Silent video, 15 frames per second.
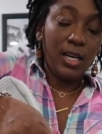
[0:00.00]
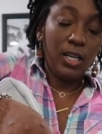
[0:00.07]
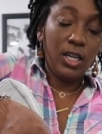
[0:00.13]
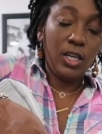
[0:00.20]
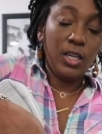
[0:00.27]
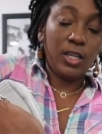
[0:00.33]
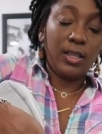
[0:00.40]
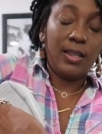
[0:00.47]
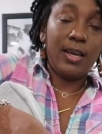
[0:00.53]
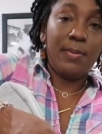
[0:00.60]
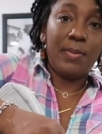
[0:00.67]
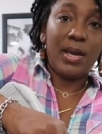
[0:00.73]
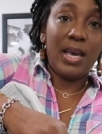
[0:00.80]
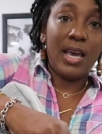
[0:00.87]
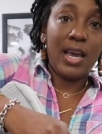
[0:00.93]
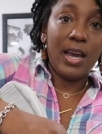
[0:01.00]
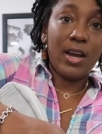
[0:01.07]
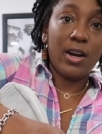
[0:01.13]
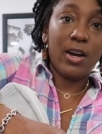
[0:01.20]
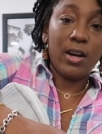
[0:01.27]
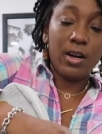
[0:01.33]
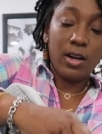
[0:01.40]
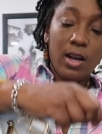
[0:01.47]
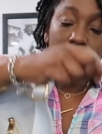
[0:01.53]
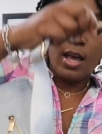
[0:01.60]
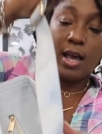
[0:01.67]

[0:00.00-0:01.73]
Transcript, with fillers: unhook them here